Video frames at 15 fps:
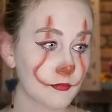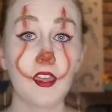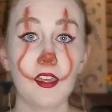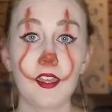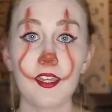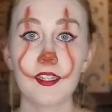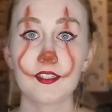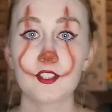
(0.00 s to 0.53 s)

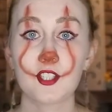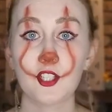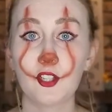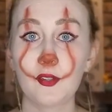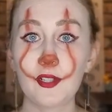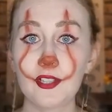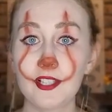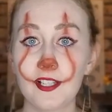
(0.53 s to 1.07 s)
And to go
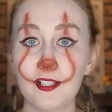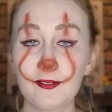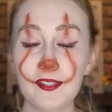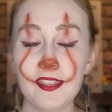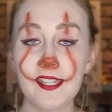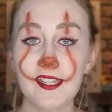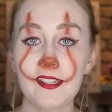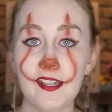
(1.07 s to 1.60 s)
along with
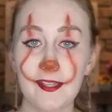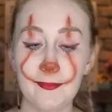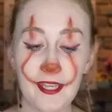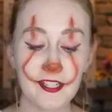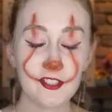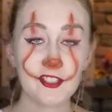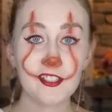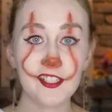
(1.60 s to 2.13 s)
that, I'm
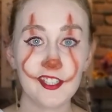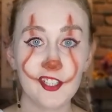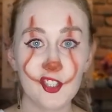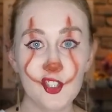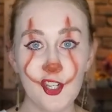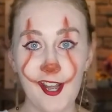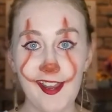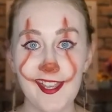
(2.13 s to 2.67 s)
actually gonna
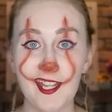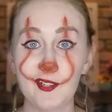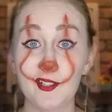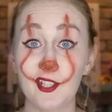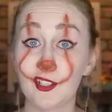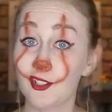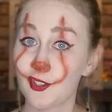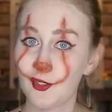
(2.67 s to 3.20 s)
try out a
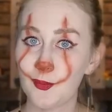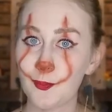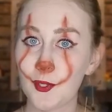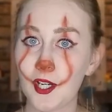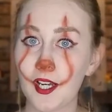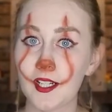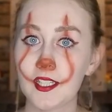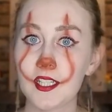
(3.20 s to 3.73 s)
new
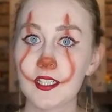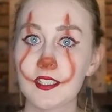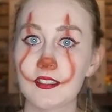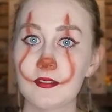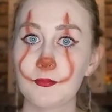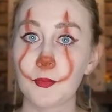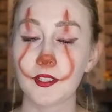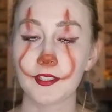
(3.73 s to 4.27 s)
product.
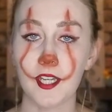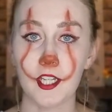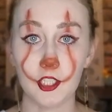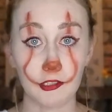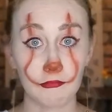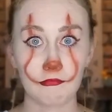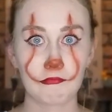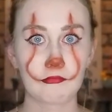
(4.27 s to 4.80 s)
Well,
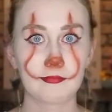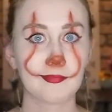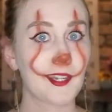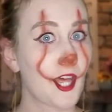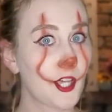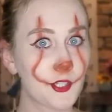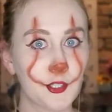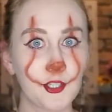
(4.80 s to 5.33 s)

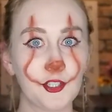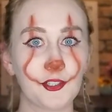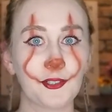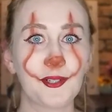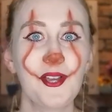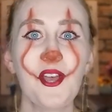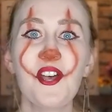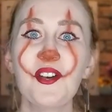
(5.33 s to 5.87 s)
not new,
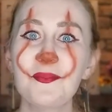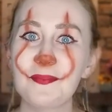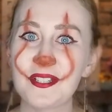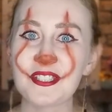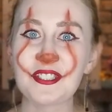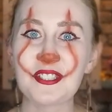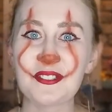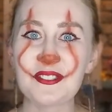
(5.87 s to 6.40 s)
but
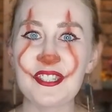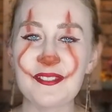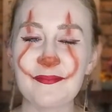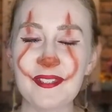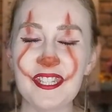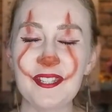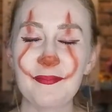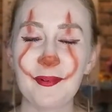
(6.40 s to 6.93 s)
new to
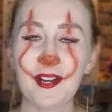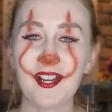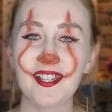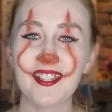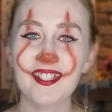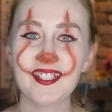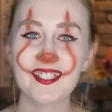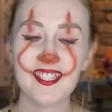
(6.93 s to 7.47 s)
me
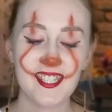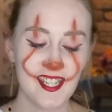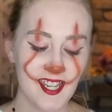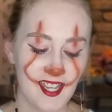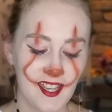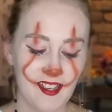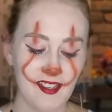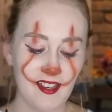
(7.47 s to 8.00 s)
product.
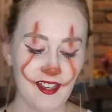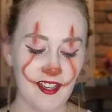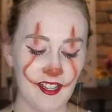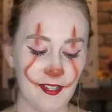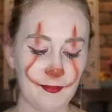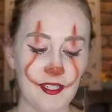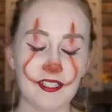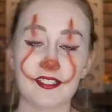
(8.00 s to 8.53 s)

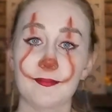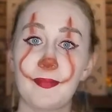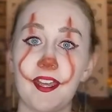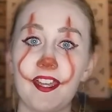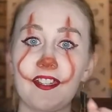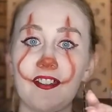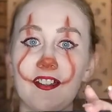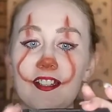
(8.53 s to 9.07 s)
It's
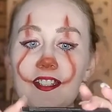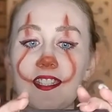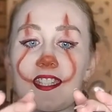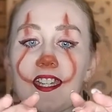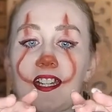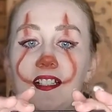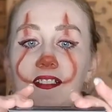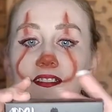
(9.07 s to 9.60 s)
by
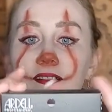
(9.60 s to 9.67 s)
Ardell,